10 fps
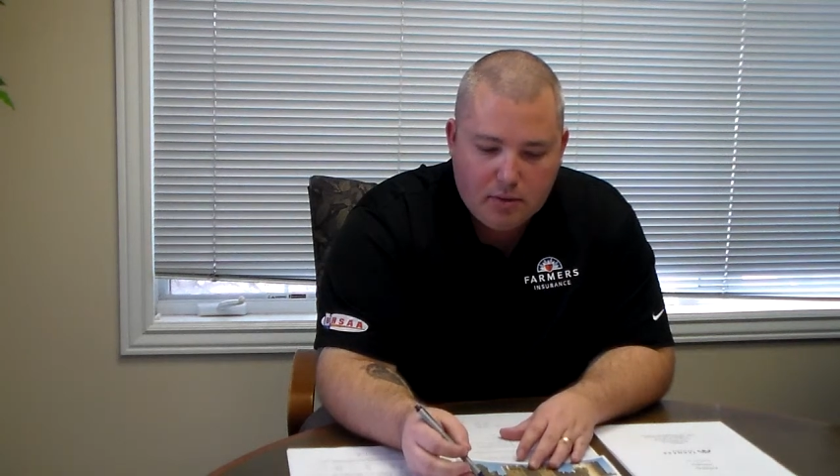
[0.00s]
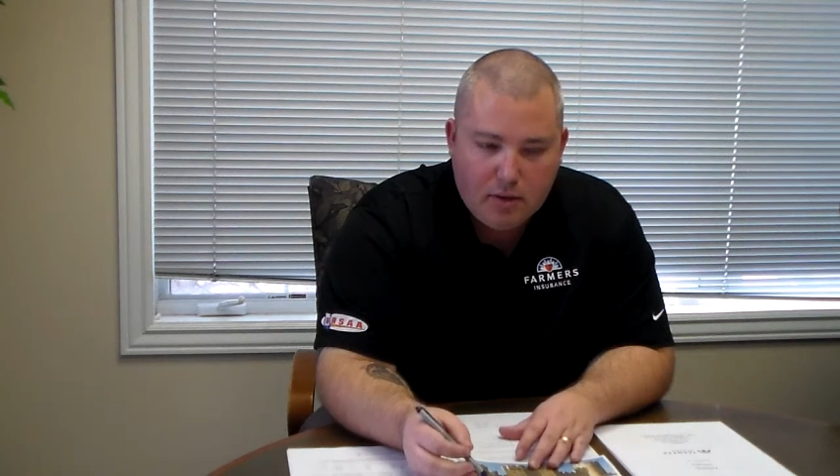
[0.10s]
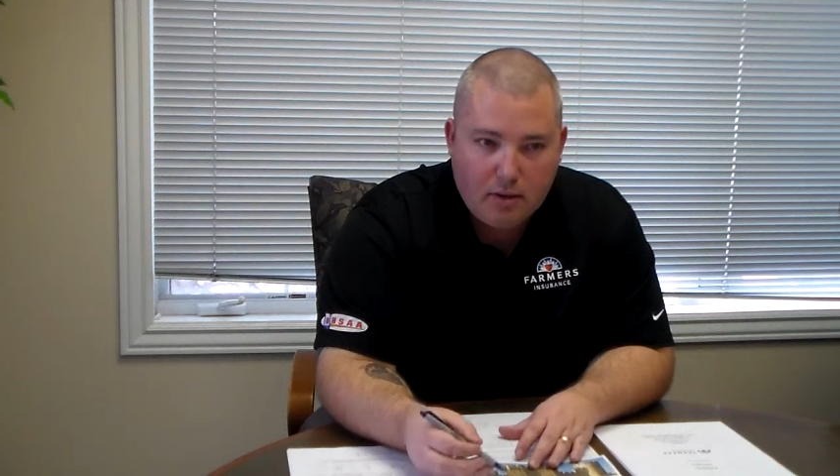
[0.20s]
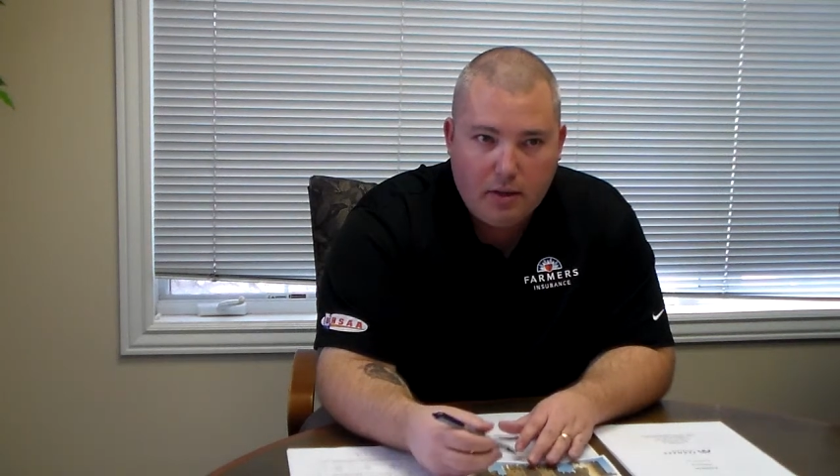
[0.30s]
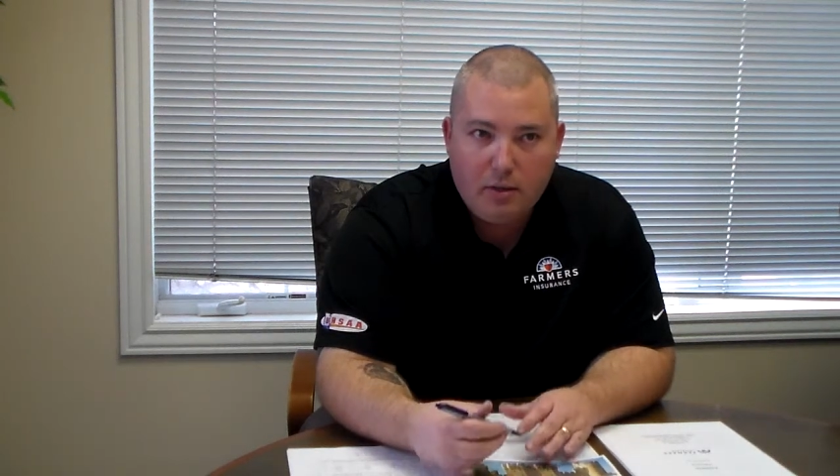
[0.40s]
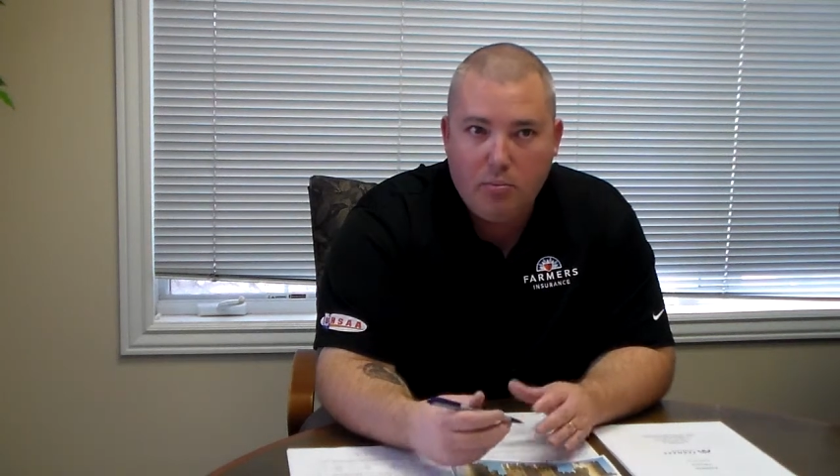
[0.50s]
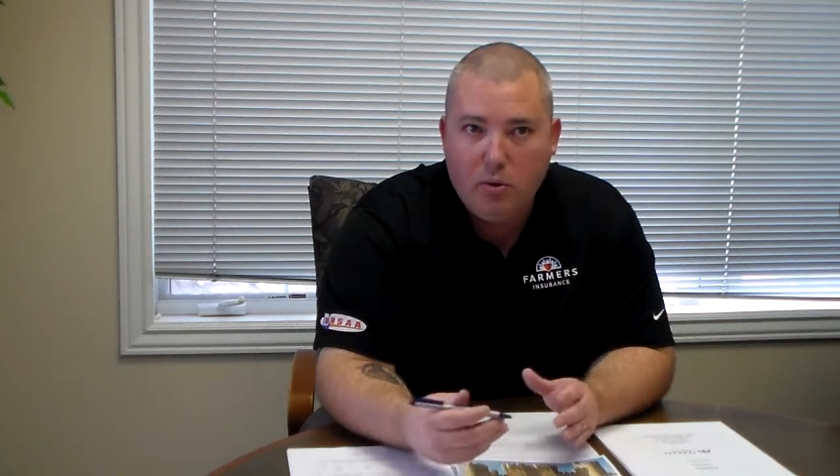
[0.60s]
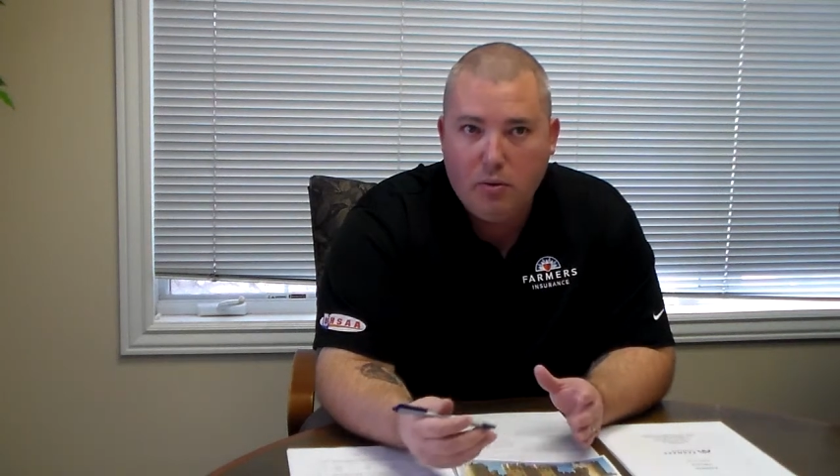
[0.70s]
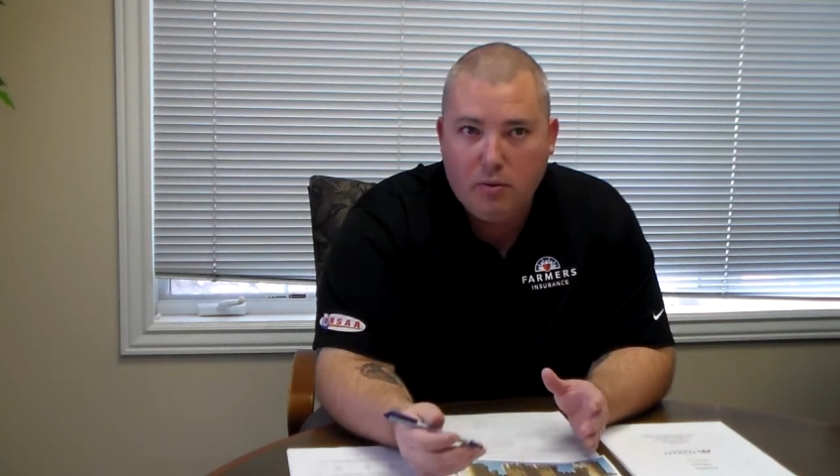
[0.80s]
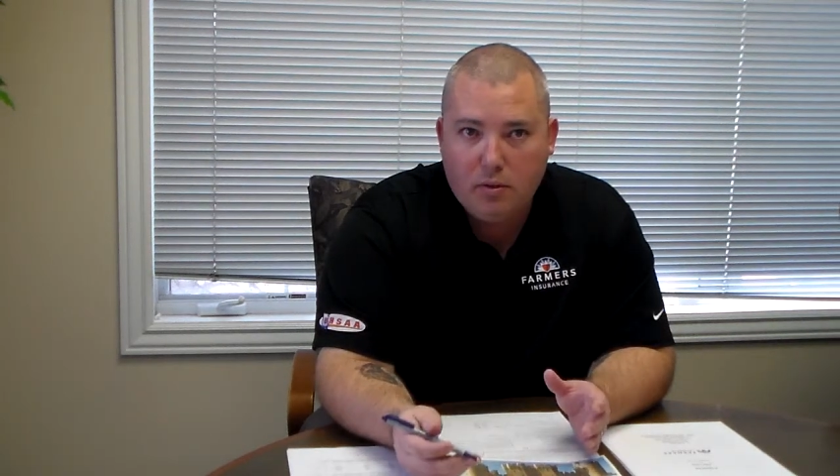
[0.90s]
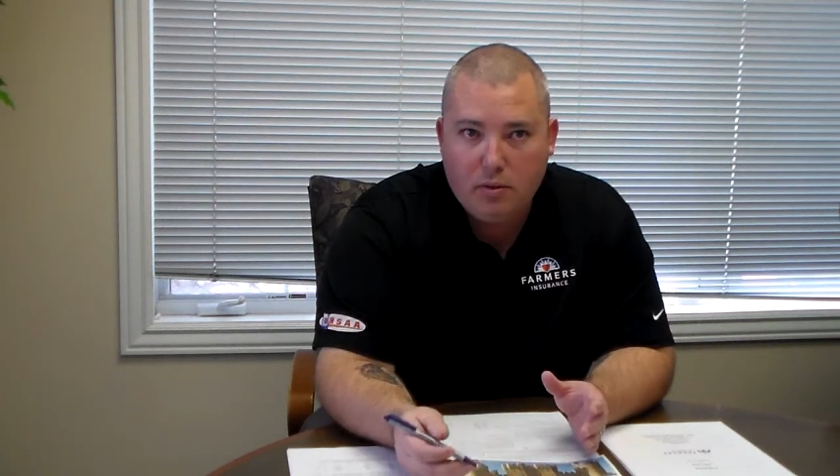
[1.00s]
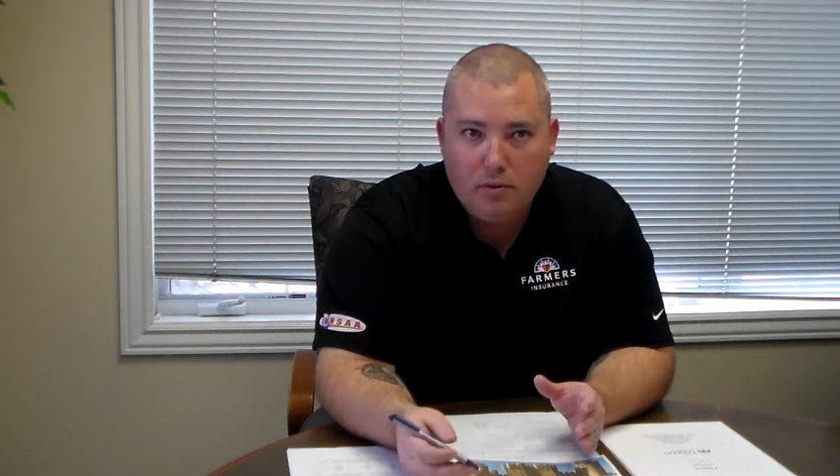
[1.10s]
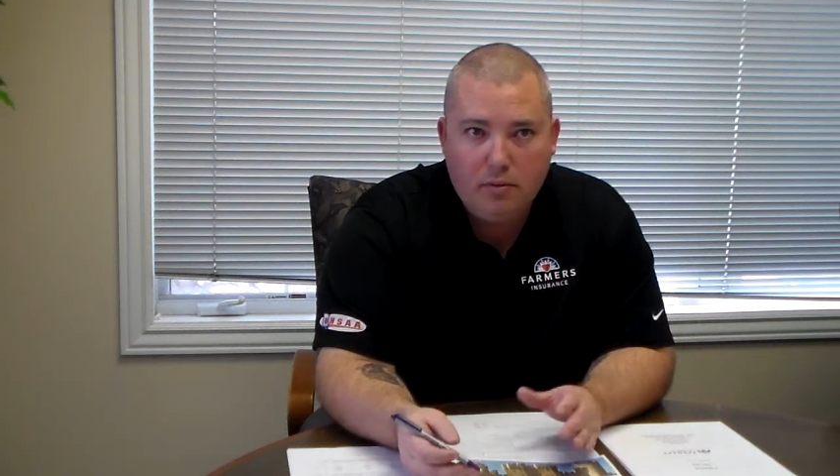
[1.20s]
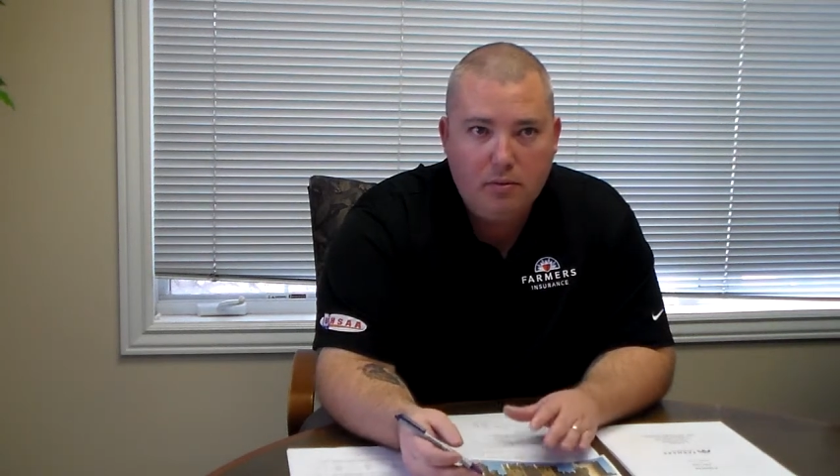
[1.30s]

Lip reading: kind of like the moat,